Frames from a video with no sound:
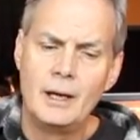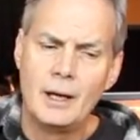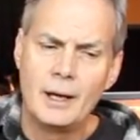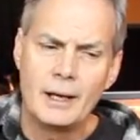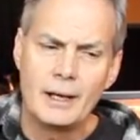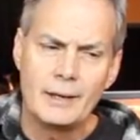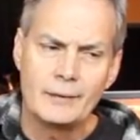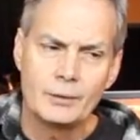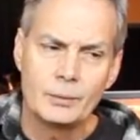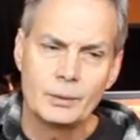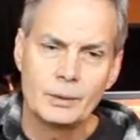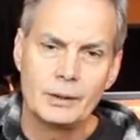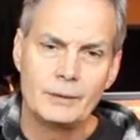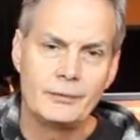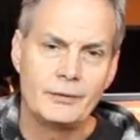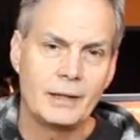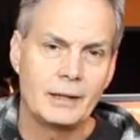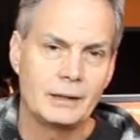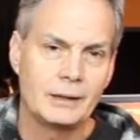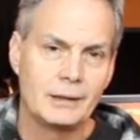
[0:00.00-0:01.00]
Never really
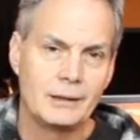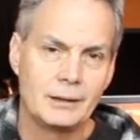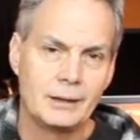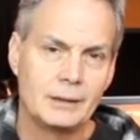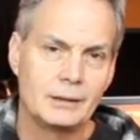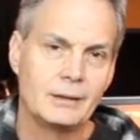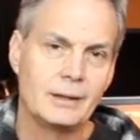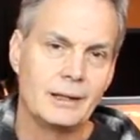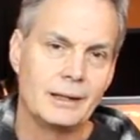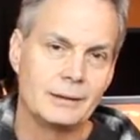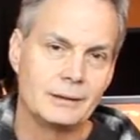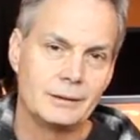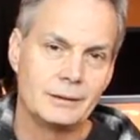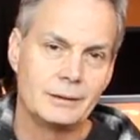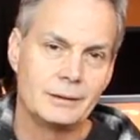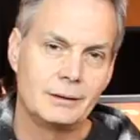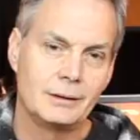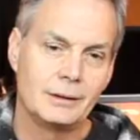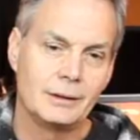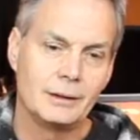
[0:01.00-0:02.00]
found anything that,
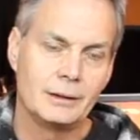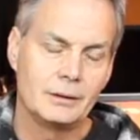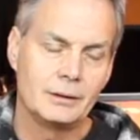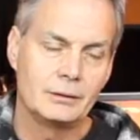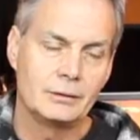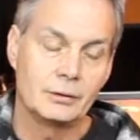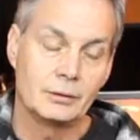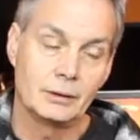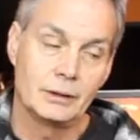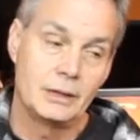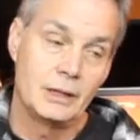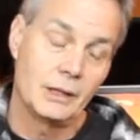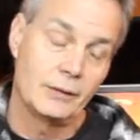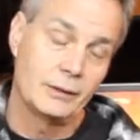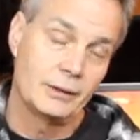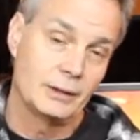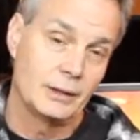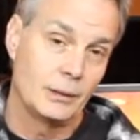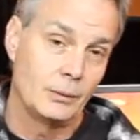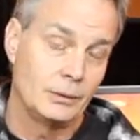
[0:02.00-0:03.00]
certainly
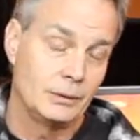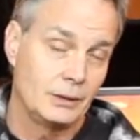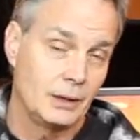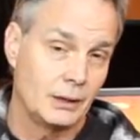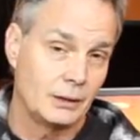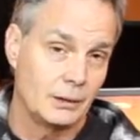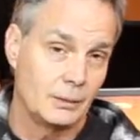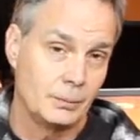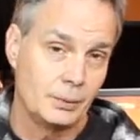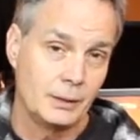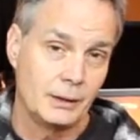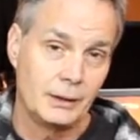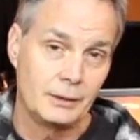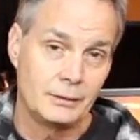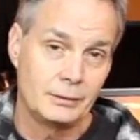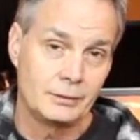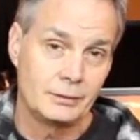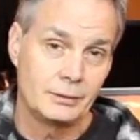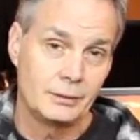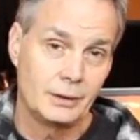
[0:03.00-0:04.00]
nothing that would take the
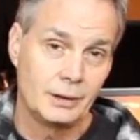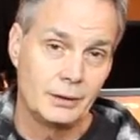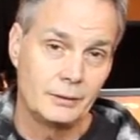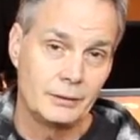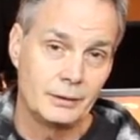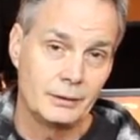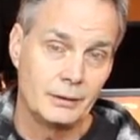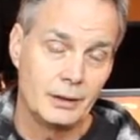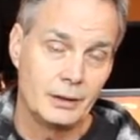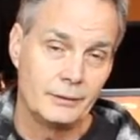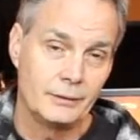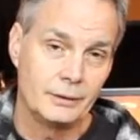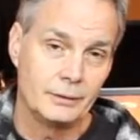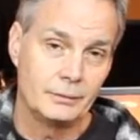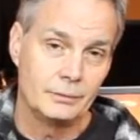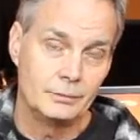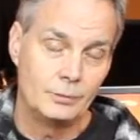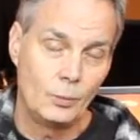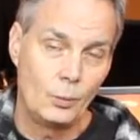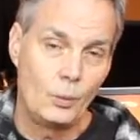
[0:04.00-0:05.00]
place of a
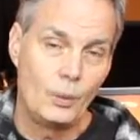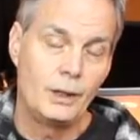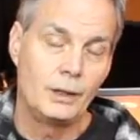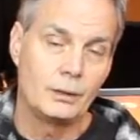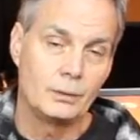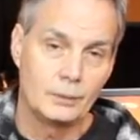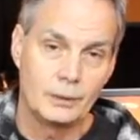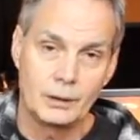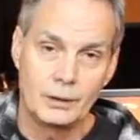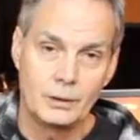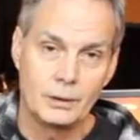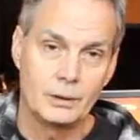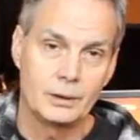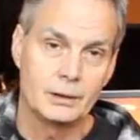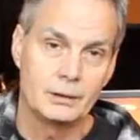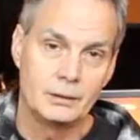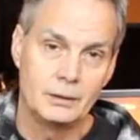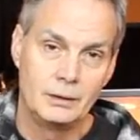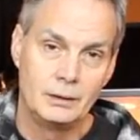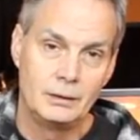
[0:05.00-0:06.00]

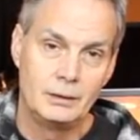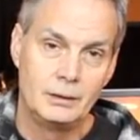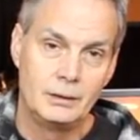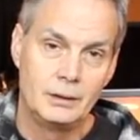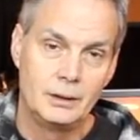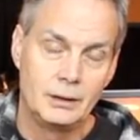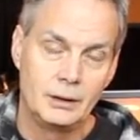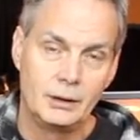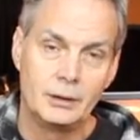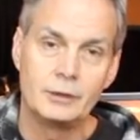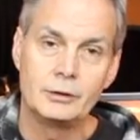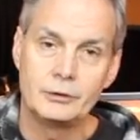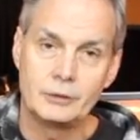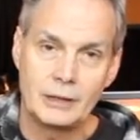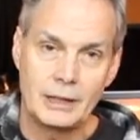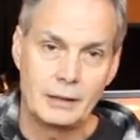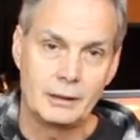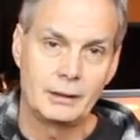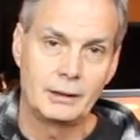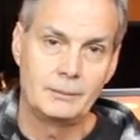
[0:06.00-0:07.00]
well-recorded,
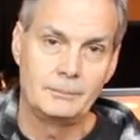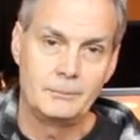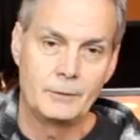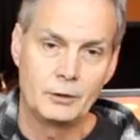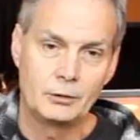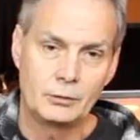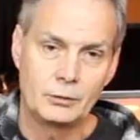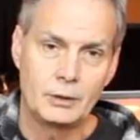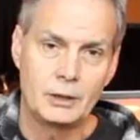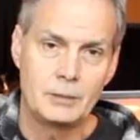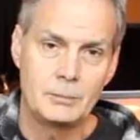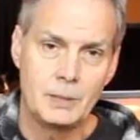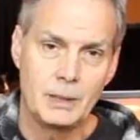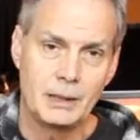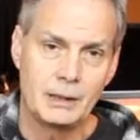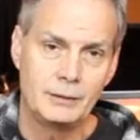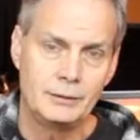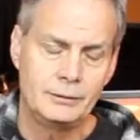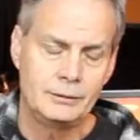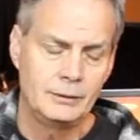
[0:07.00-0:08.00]
good-sounding string
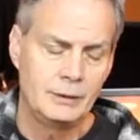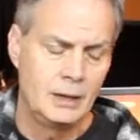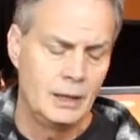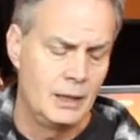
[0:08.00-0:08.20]
bass.